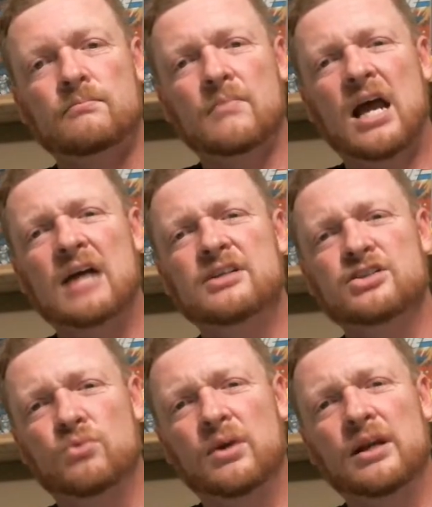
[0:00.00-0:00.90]
I
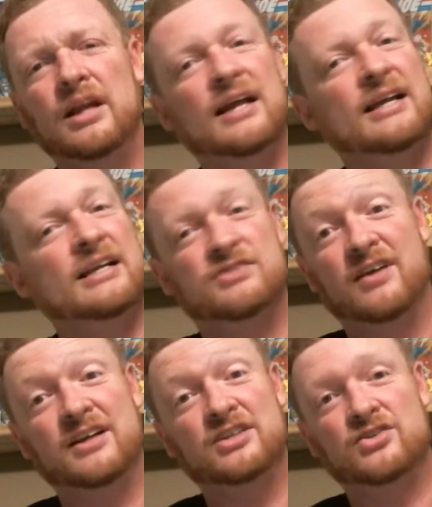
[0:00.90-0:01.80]
just really like it. It's
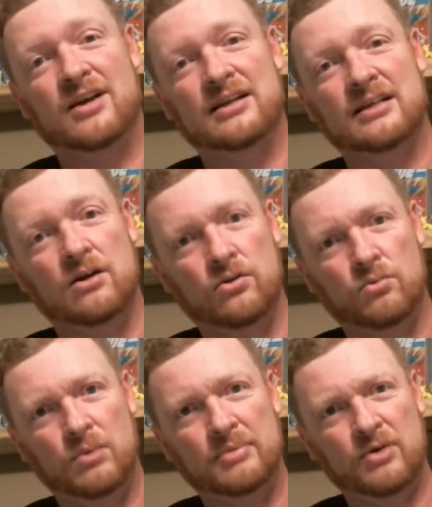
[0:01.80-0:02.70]
very striking. All the
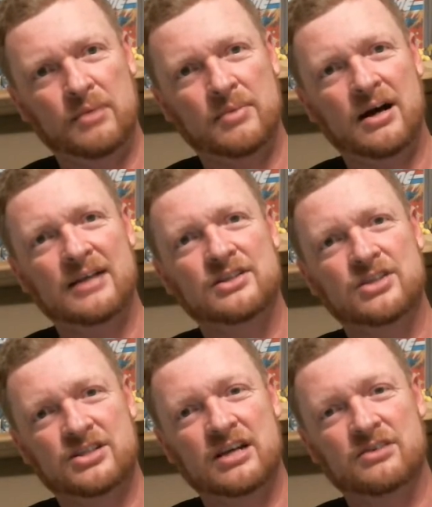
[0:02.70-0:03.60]
weaponry behind
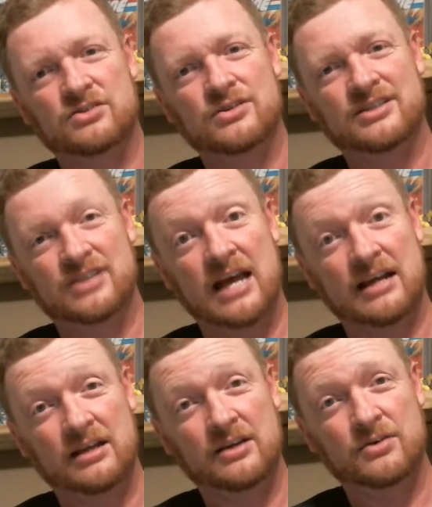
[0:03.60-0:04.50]
just tells you
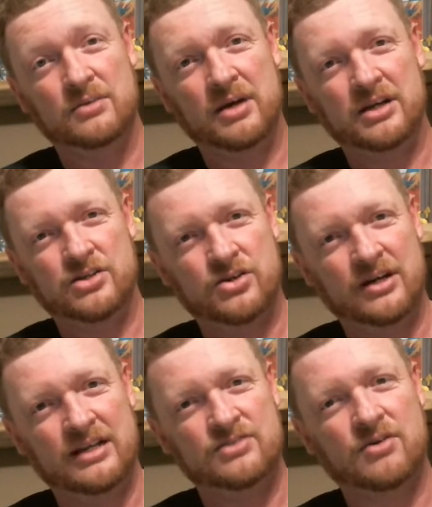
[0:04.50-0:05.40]
exactly who the Punisher
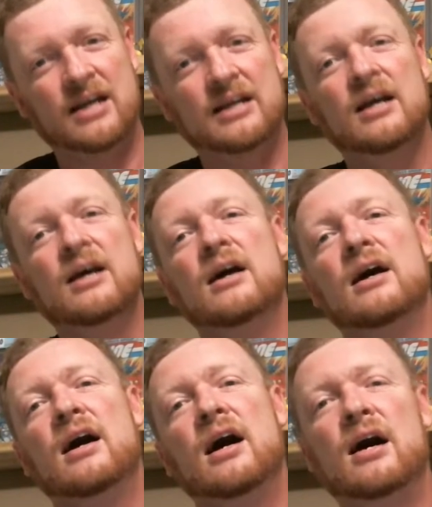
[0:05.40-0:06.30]
is, right?
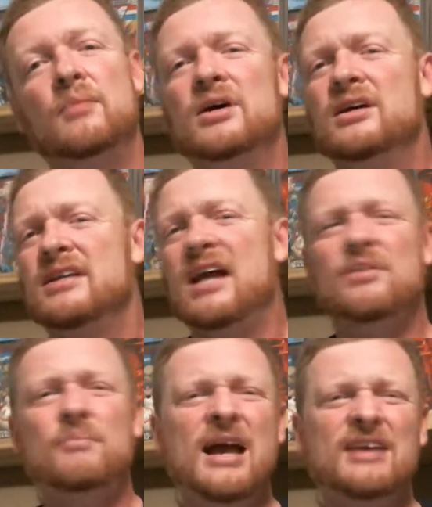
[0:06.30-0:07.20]
Now,
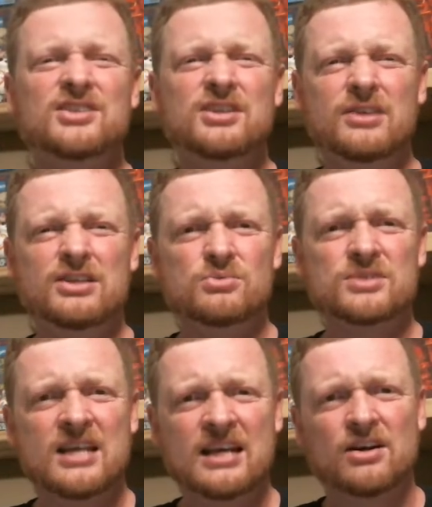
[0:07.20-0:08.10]
the Max series
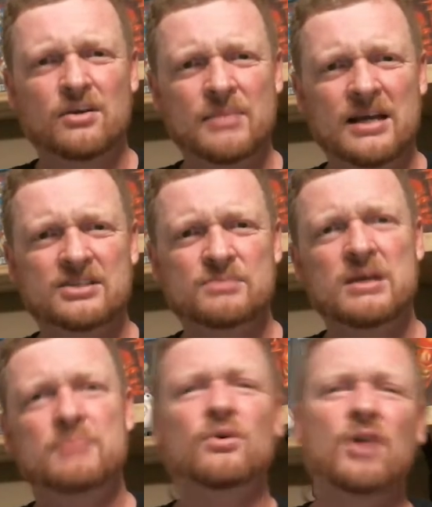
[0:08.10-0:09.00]
was hit or miss.
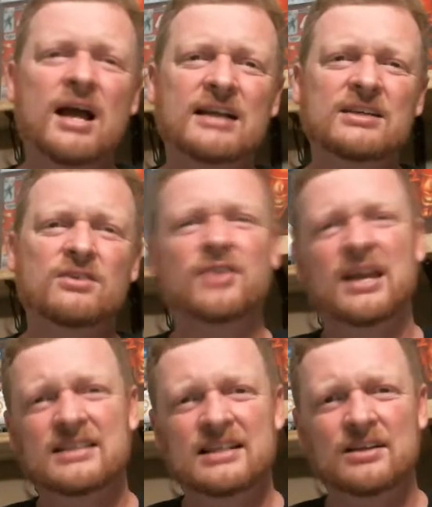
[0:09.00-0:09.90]
People liked it or
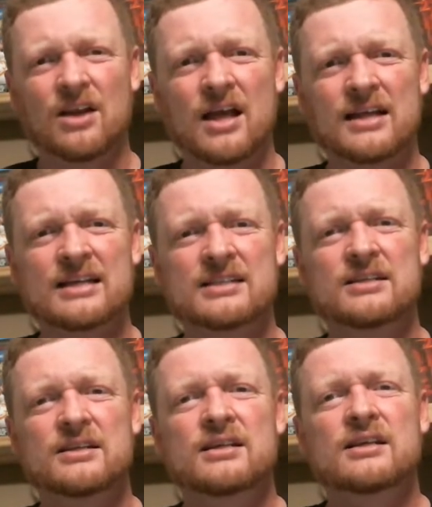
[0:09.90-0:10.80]
they didn't like it.
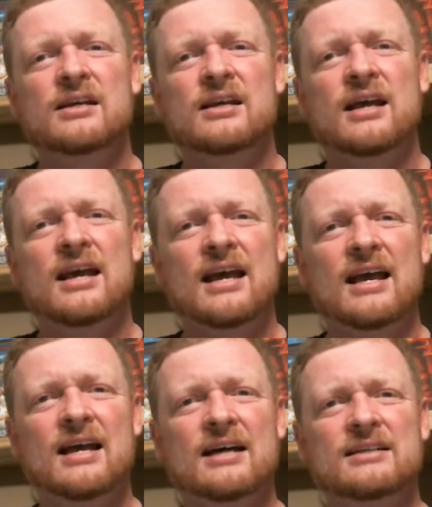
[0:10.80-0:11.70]

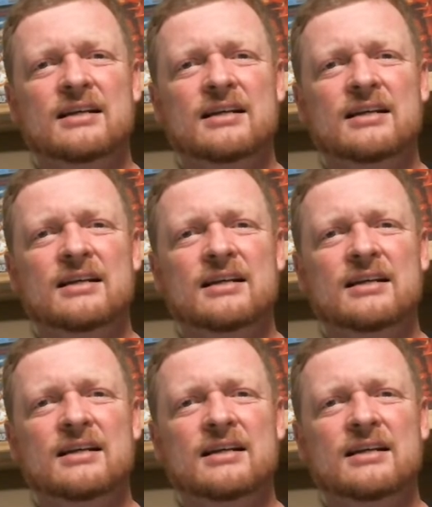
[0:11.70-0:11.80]
And